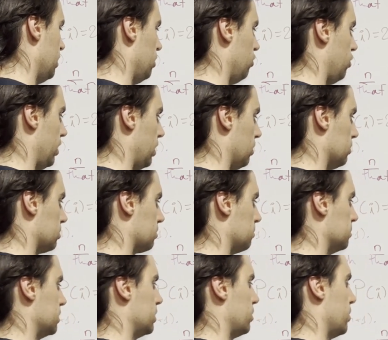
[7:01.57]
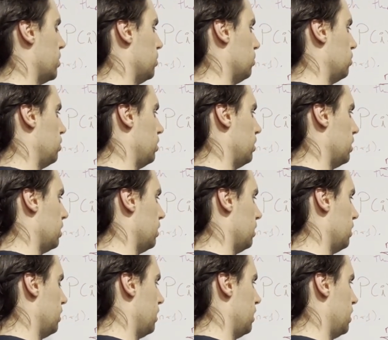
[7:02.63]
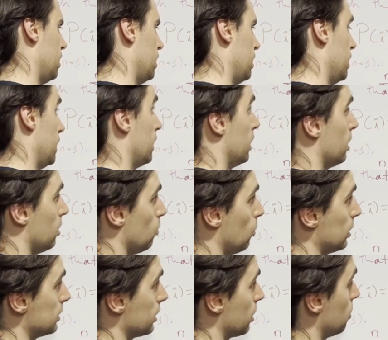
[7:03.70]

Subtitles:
j goes from 0 till, what's it